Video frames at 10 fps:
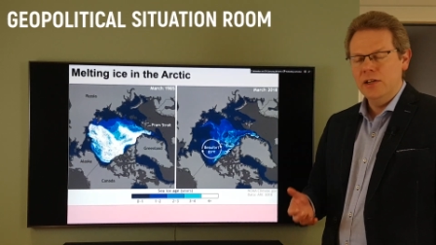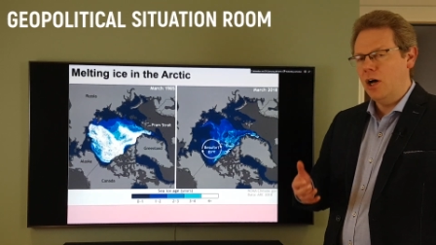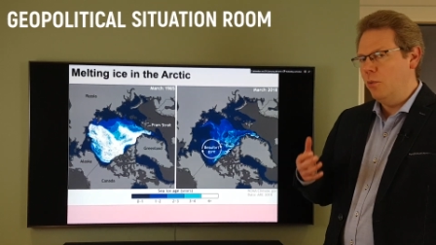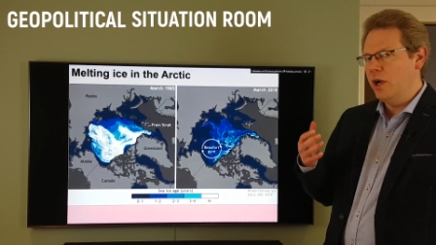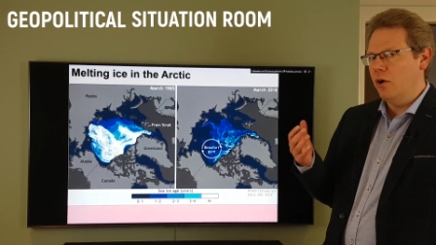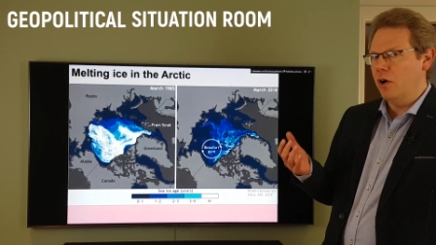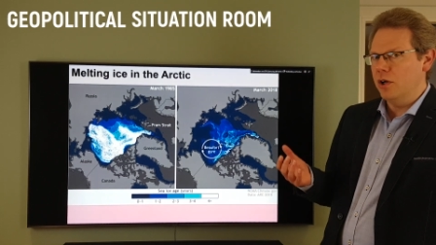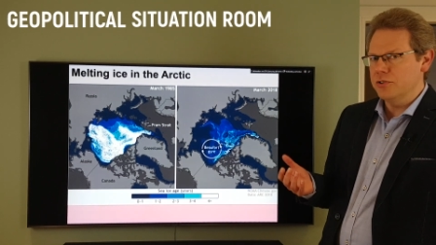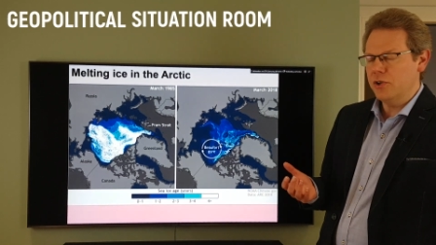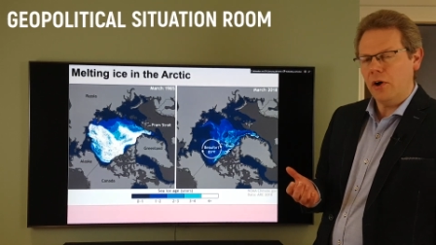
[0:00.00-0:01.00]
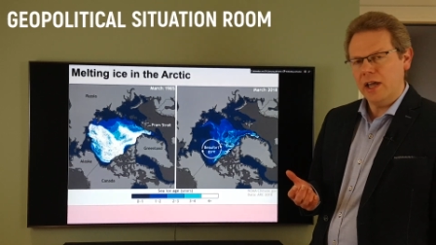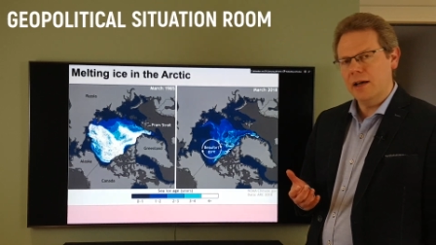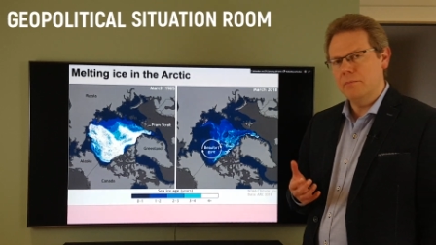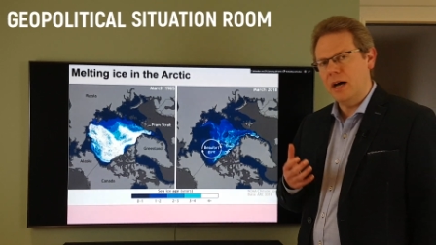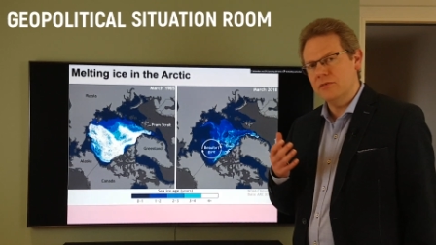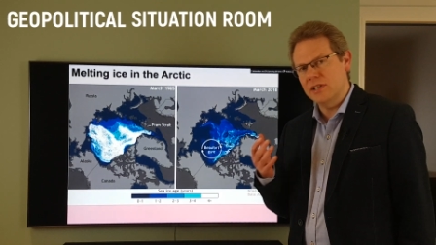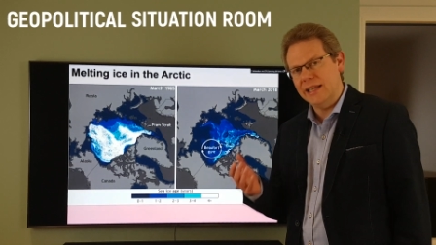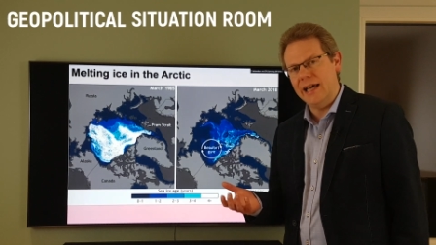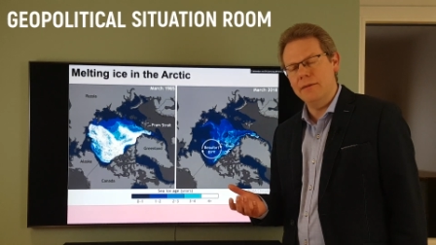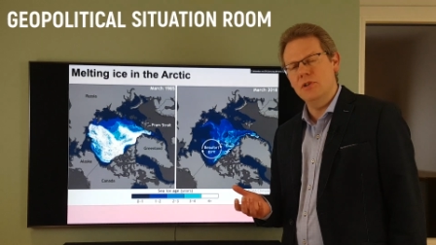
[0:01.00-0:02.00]
Now, we are all talking about
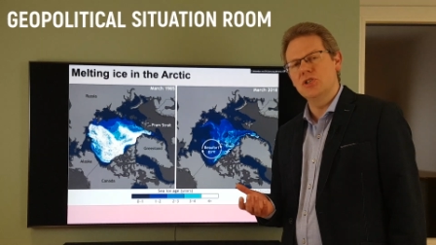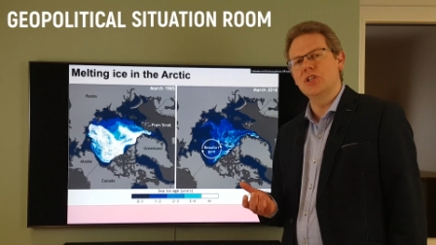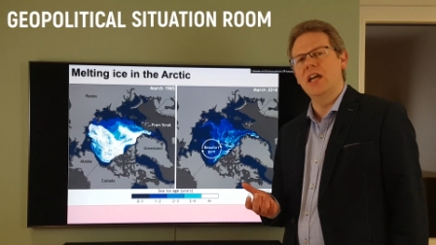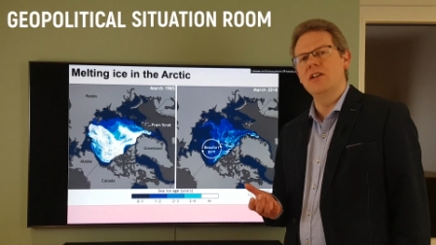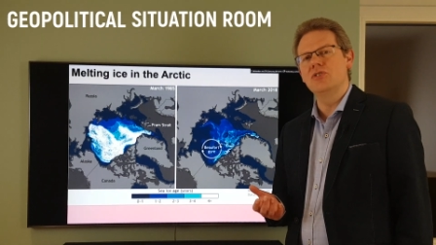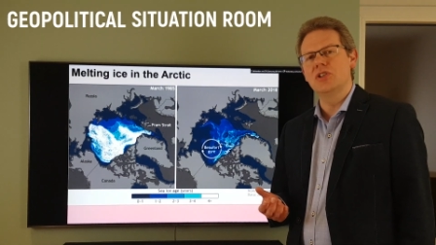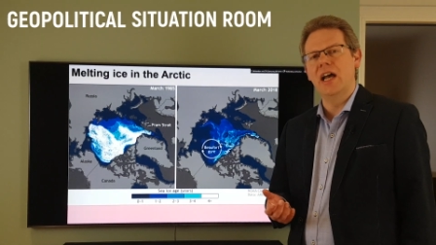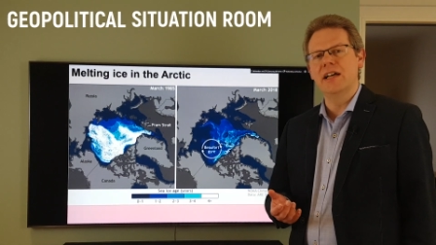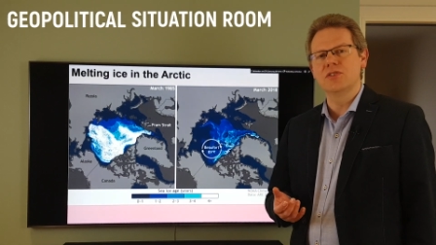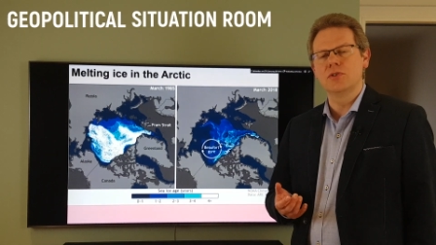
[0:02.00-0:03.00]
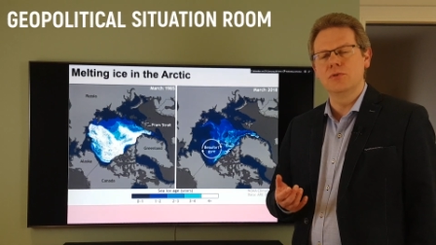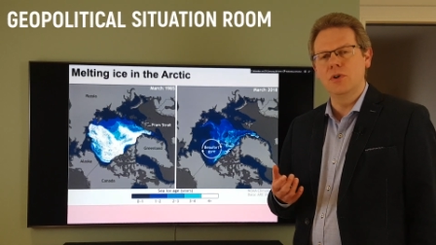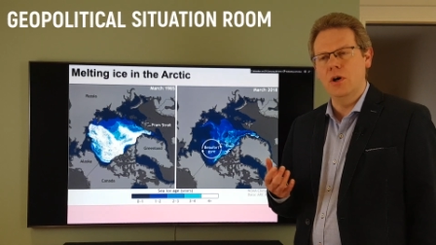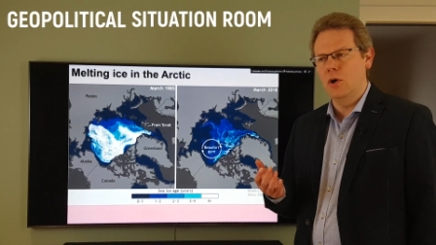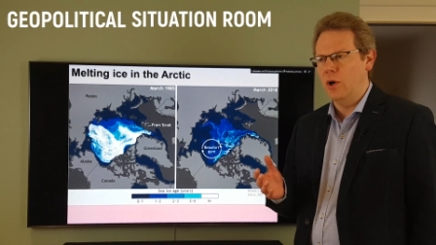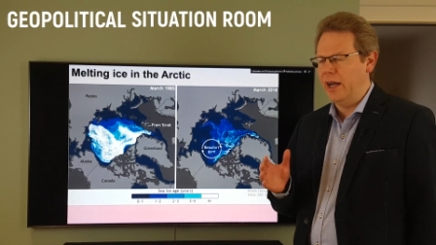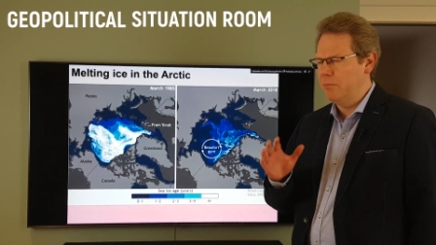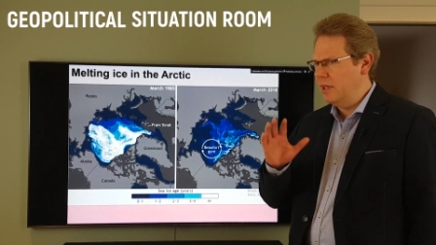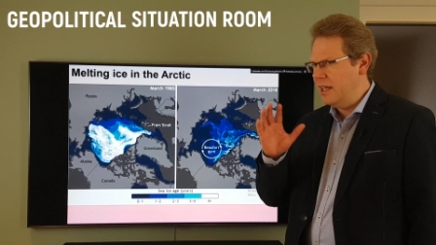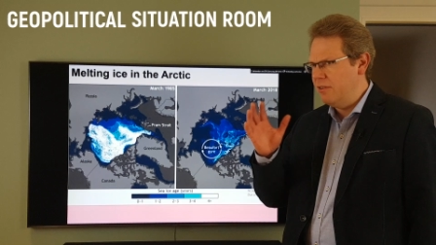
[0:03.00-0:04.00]
climate change. As you know, I
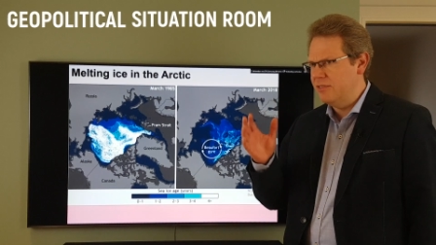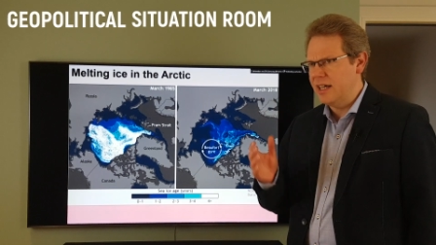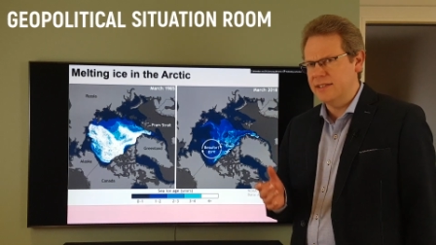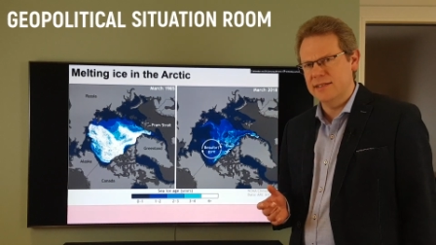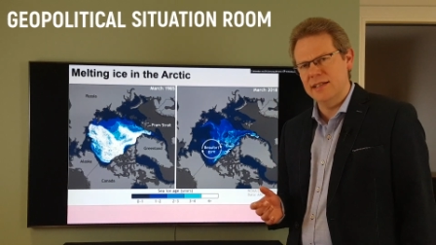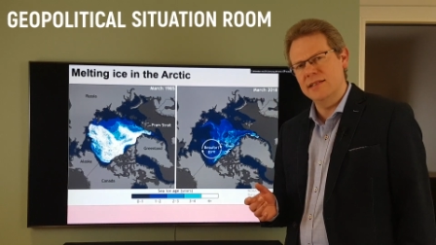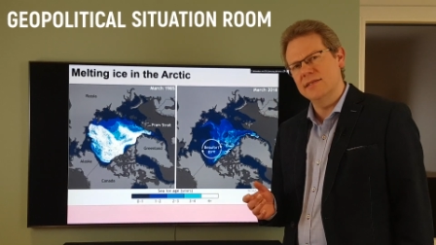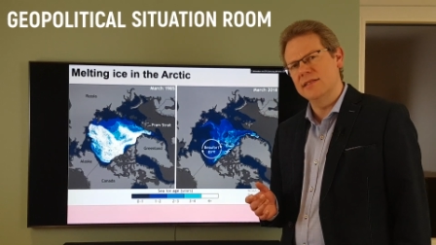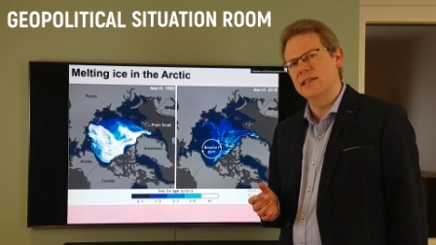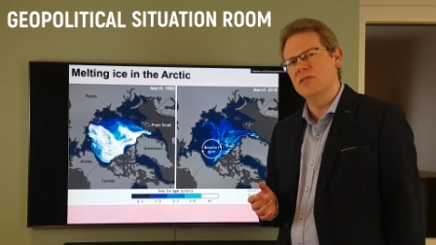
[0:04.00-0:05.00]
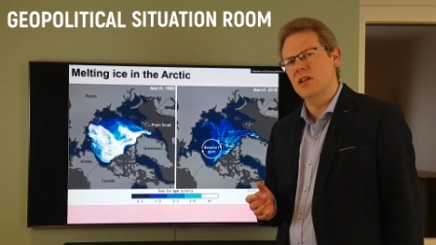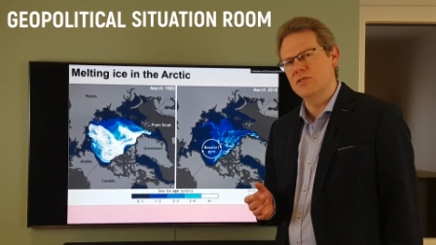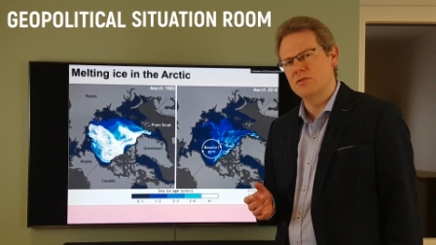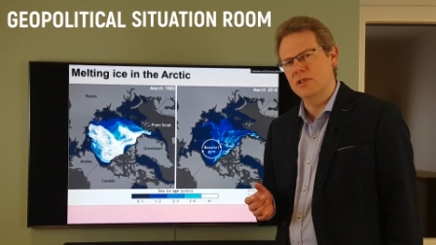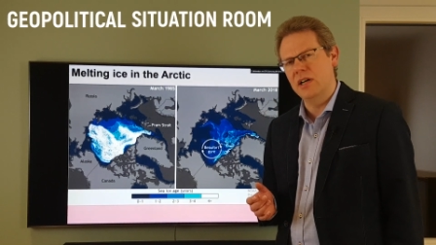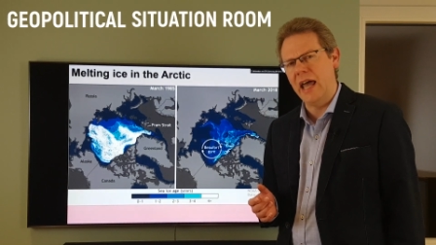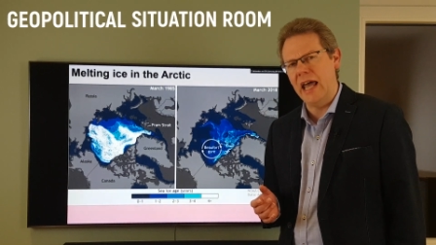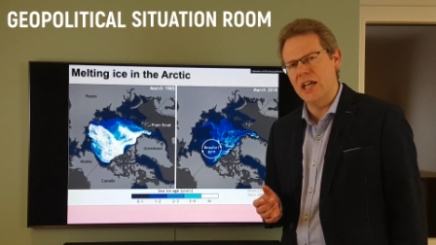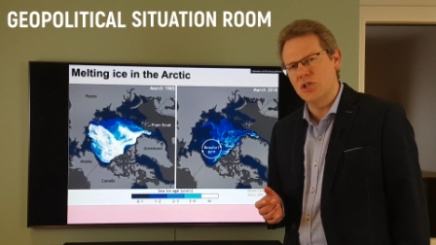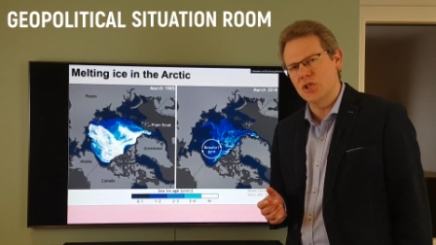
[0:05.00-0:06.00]
believe that since the industrial
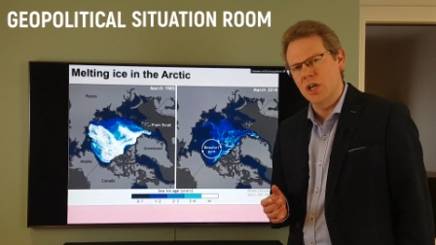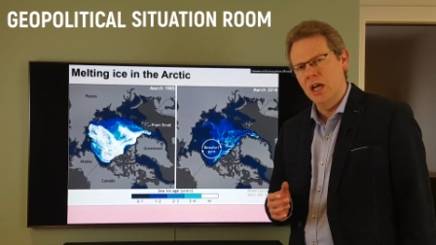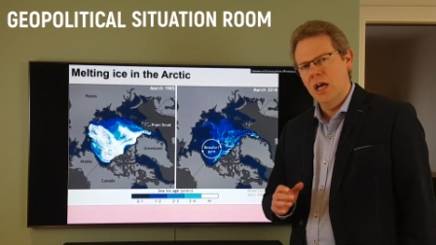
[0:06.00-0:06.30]
age,